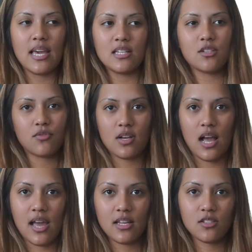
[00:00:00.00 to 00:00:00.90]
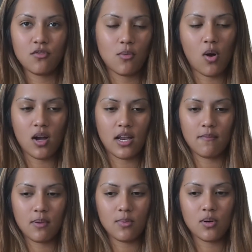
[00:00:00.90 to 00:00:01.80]
get different kinds from all kind
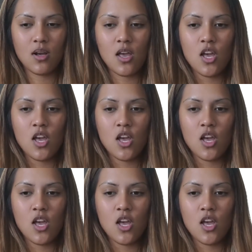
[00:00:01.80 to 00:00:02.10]
of people.